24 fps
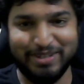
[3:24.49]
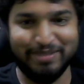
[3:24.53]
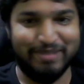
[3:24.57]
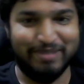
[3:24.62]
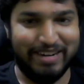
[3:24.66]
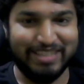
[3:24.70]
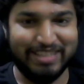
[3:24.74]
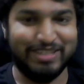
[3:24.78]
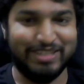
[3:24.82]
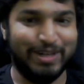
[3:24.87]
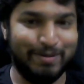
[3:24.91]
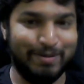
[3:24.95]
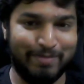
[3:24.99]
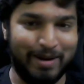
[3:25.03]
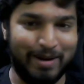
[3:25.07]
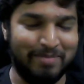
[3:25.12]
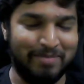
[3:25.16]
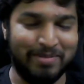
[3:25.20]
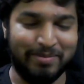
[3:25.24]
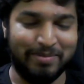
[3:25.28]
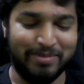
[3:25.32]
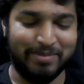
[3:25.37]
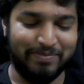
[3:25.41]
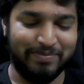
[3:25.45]
but it's not a prime
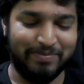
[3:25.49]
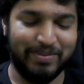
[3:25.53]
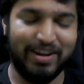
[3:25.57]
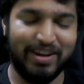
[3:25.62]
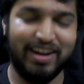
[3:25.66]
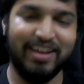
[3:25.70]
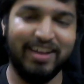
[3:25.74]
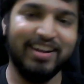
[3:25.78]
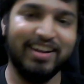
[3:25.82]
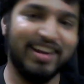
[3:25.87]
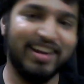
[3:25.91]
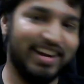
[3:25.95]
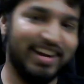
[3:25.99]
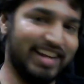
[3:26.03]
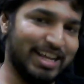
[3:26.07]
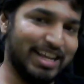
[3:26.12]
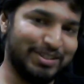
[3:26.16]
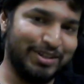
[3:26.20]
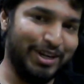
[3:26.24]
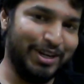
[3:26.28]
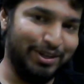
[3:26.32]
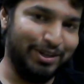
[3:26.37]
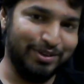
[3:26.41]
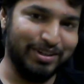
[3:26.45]
number. It has
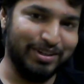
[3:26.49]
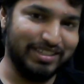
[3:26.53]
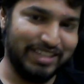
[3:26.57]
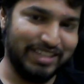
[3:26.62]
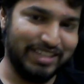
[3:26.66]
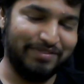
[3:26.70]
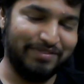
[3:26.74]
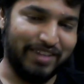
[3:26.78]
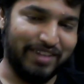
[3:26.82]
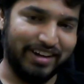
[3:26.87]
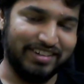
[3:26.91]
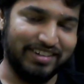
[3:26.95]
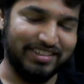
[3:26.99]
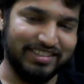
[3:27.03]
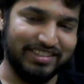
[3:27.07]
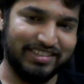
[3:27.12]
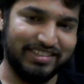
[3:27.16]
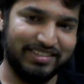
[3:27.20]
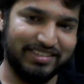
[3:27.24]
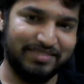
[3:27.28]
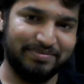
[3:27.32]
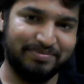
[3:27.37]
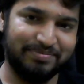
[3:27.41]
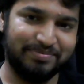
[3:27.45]
only 2 distinct
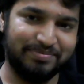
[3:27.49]
factors.